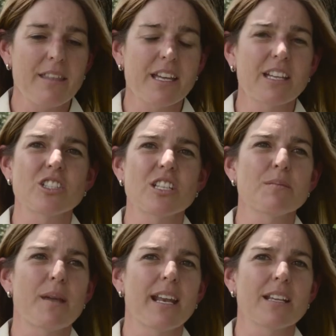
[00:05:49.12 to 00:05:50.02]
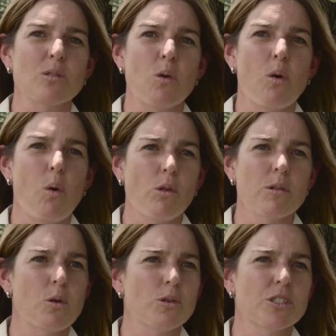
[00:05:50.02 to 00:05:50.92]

think it just made us all all the more